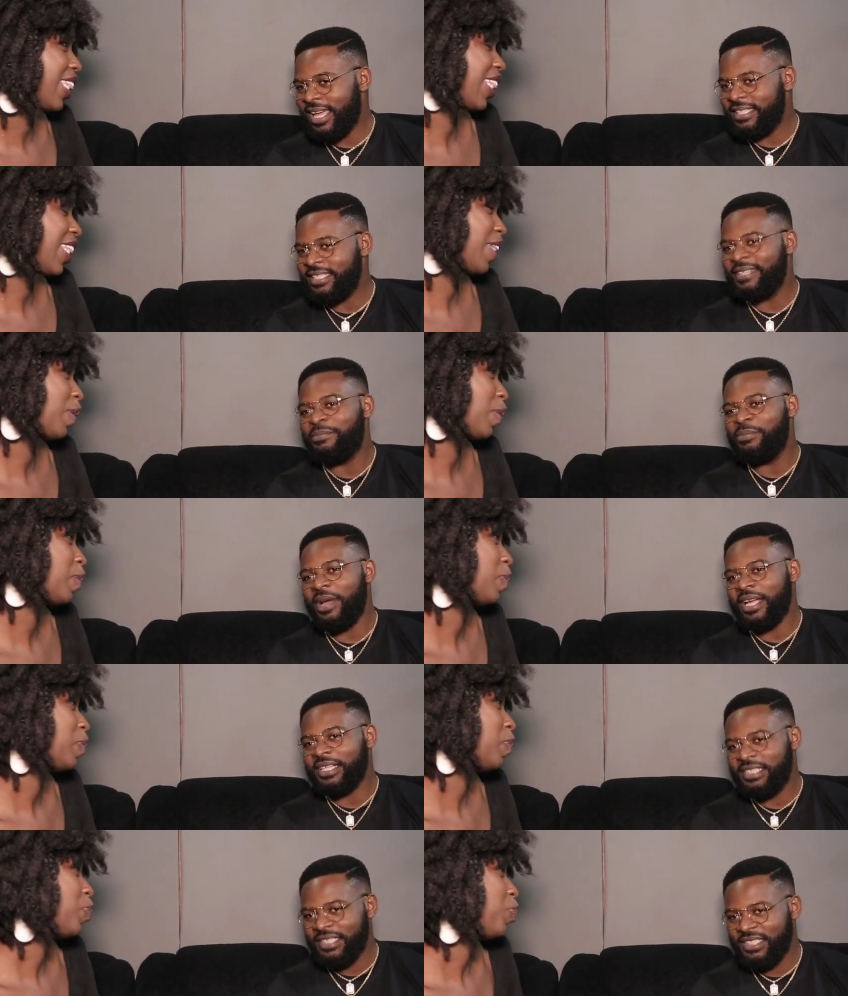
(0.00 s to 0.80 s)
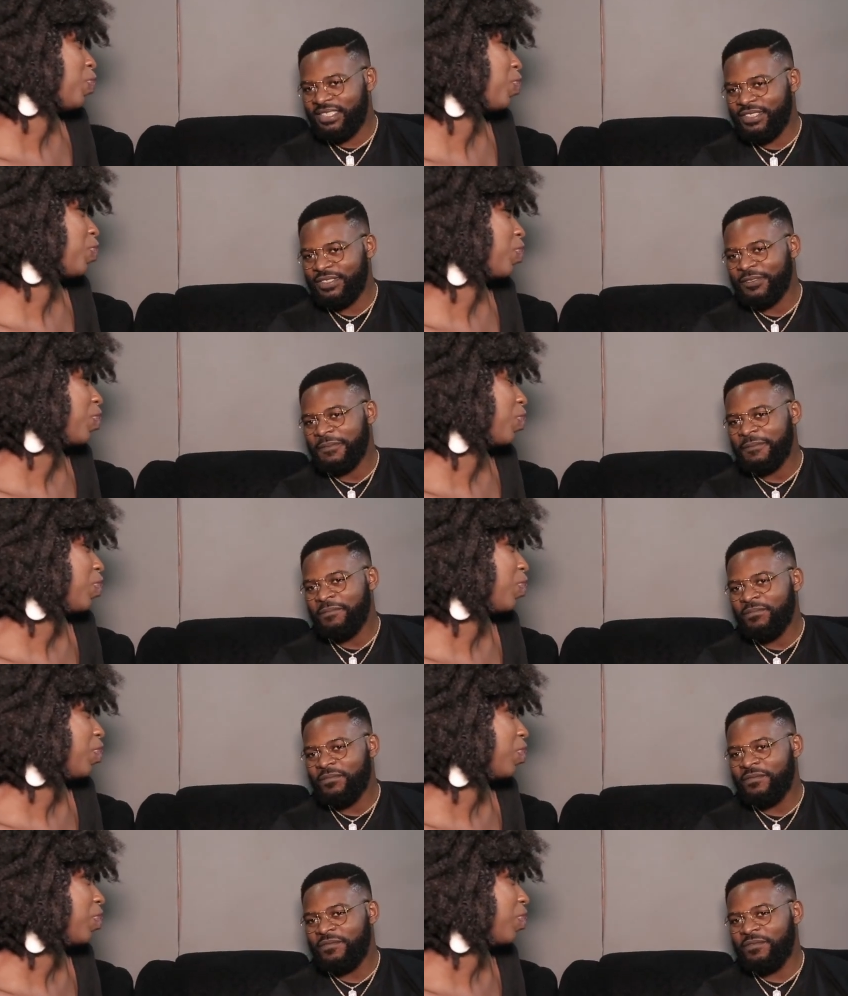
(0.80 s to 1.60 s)
Speaker 1: I did practice
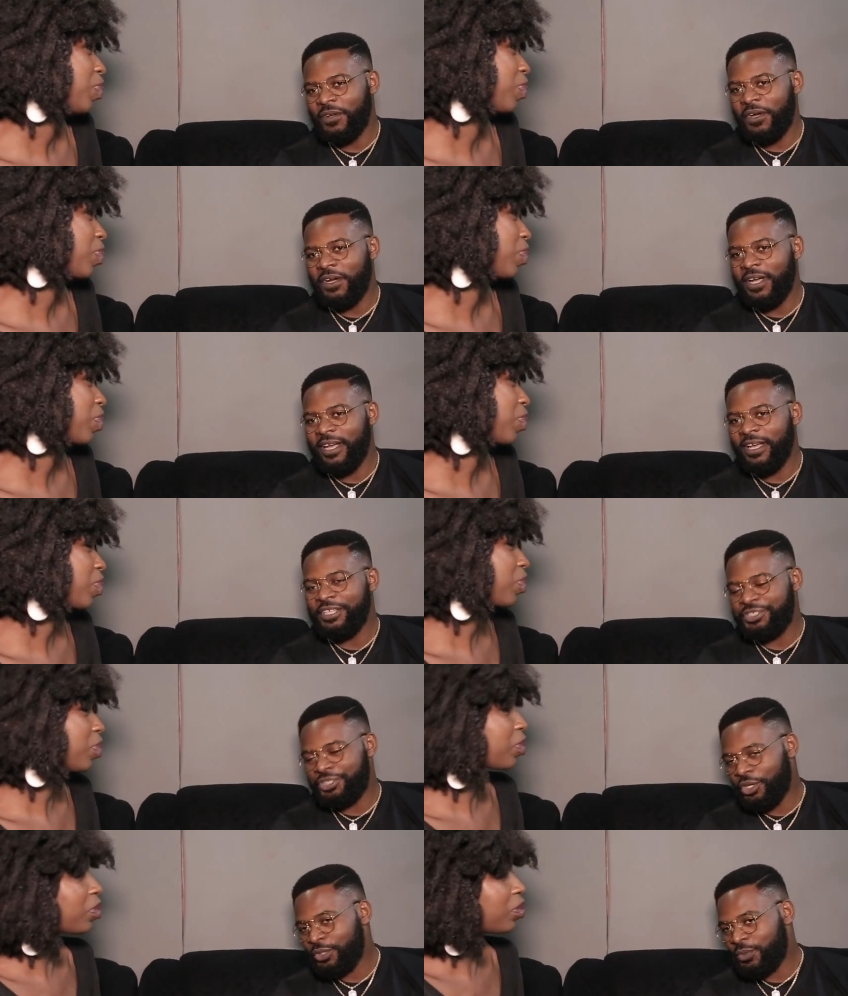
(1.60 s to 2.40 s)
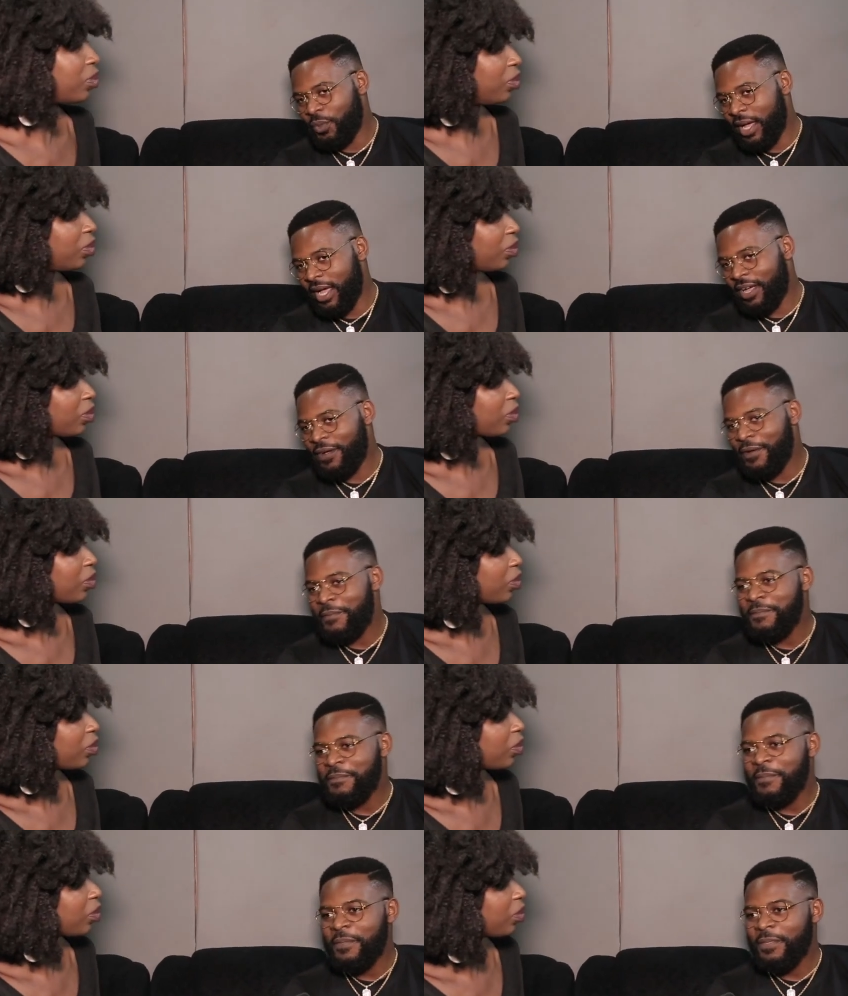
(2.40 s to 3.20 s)
for a short while,
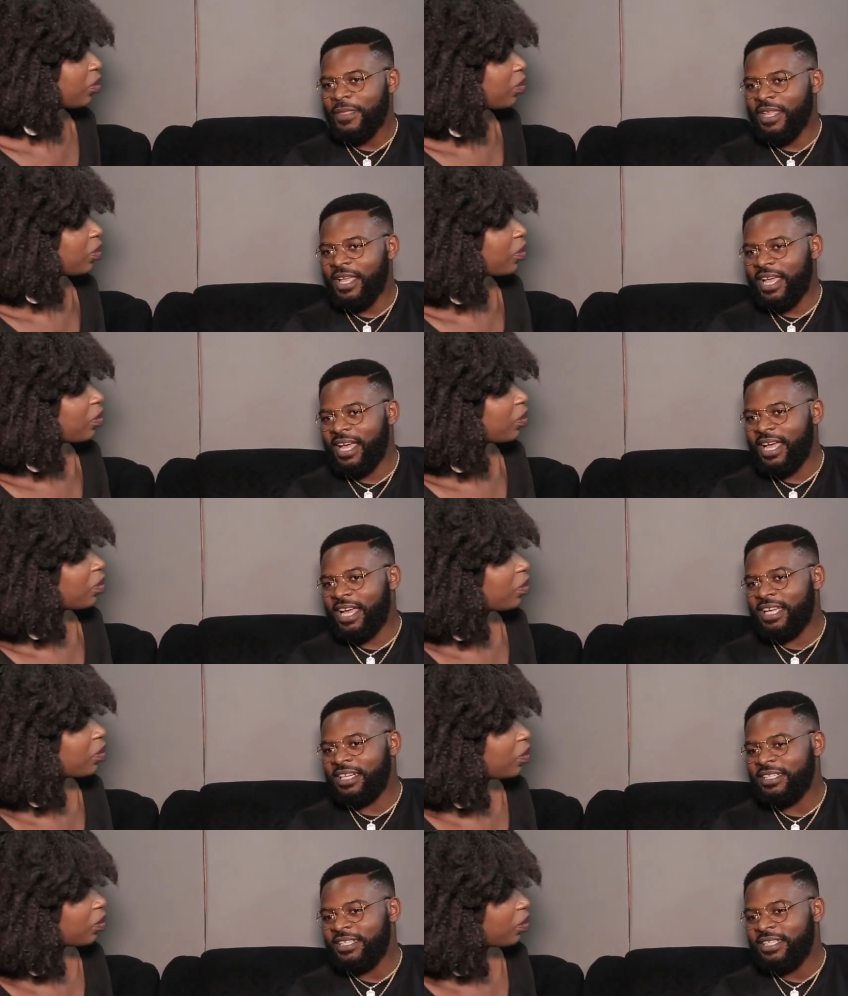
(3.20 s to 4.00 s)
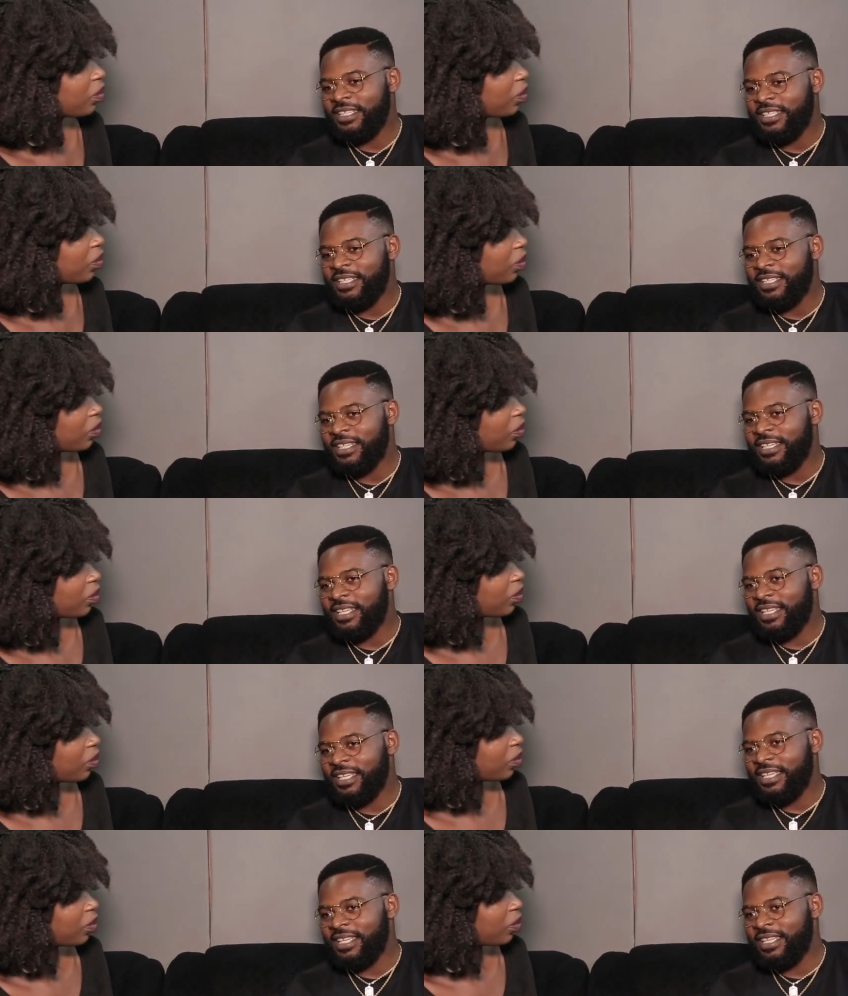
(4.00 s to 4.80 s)
and
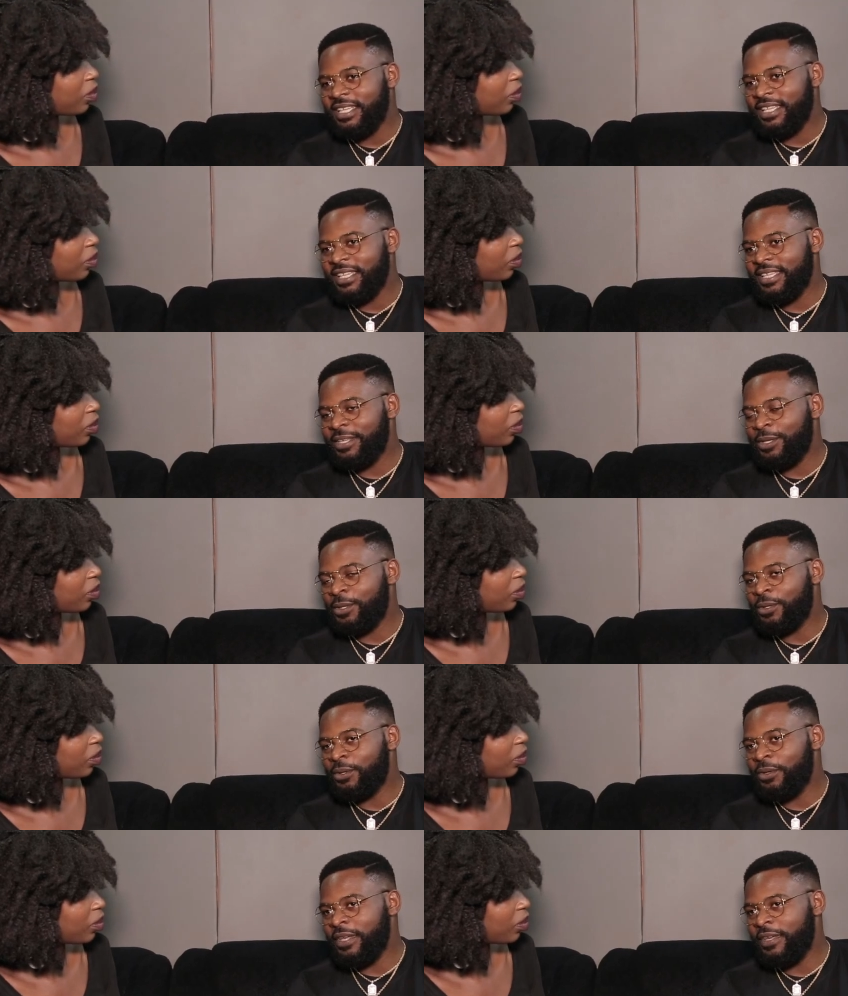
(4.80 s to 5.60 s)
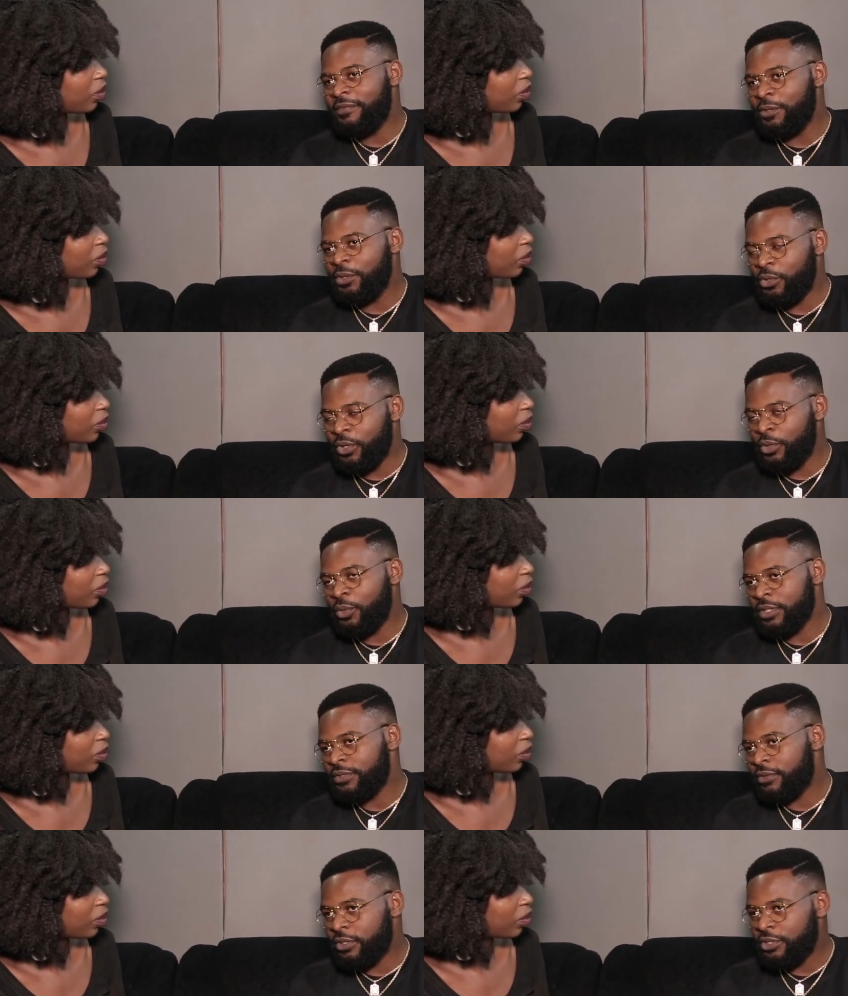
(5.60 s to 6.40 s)
you know, even though it
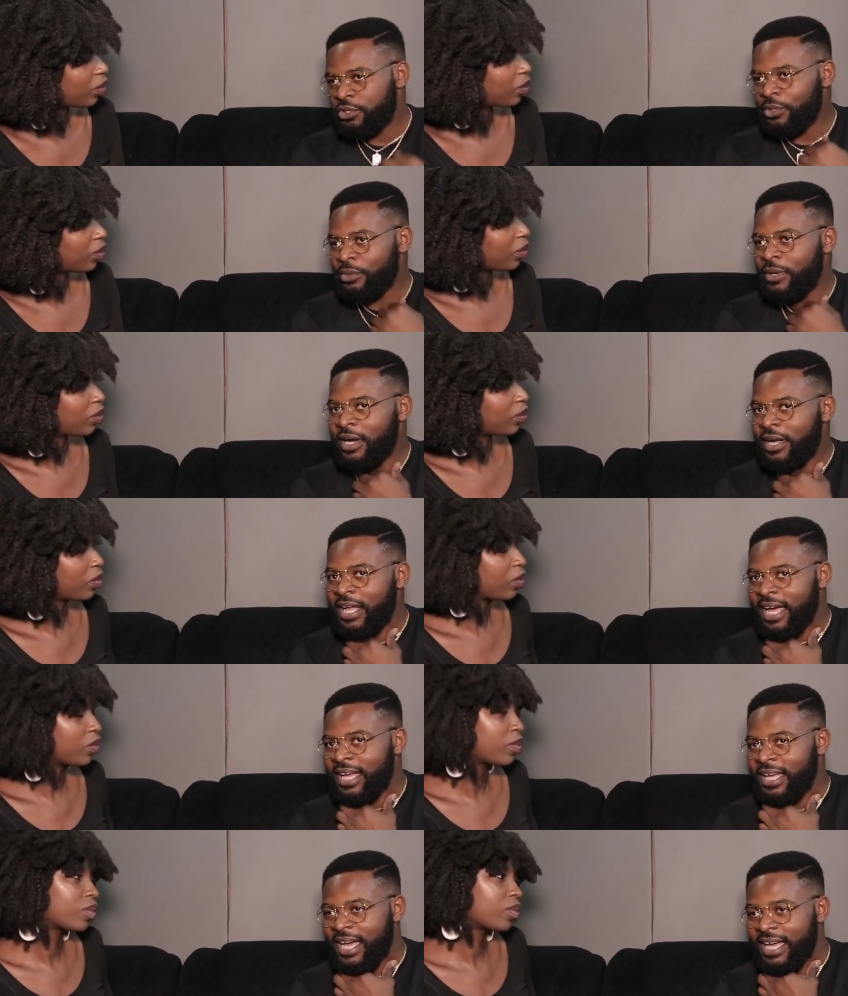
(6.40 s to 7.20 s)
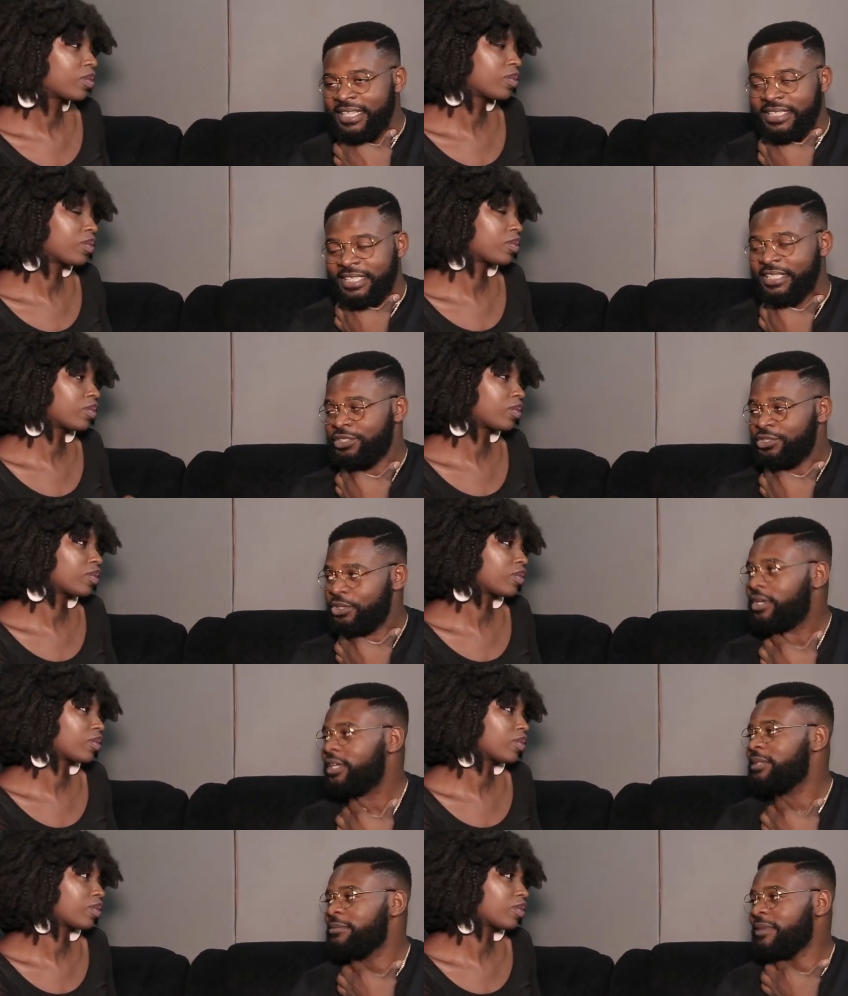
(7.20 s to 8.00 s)
was for a short while, I did
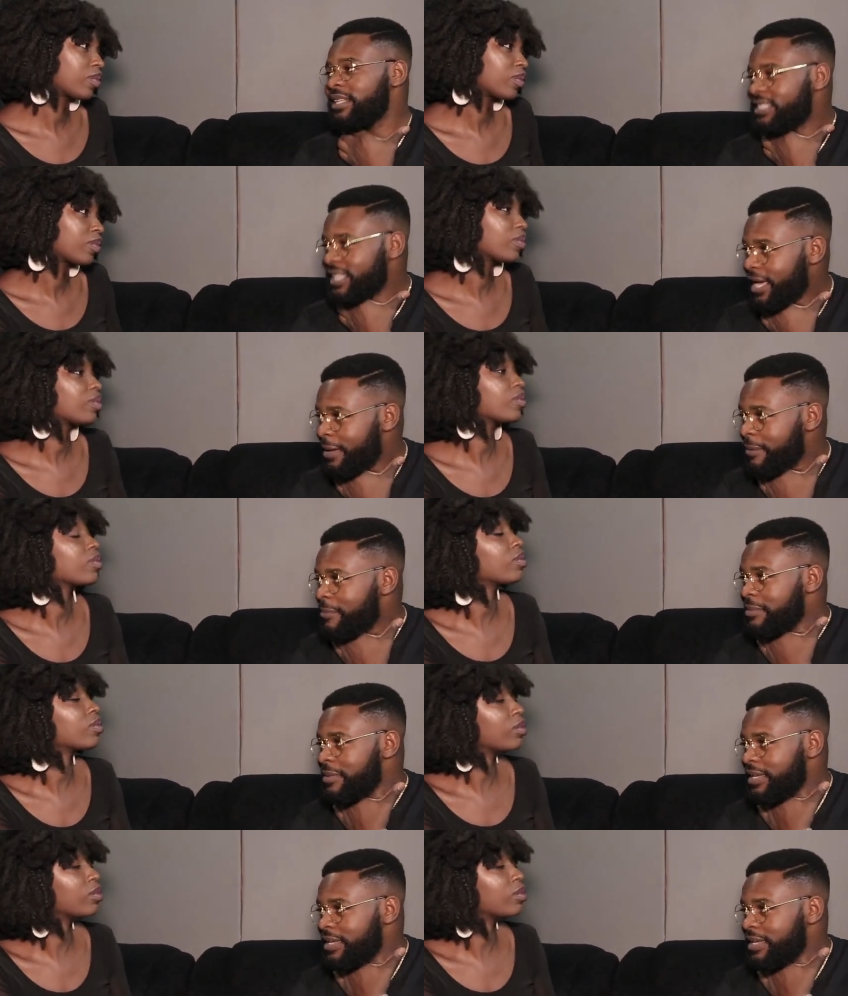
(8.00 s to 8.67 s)
enjoy my time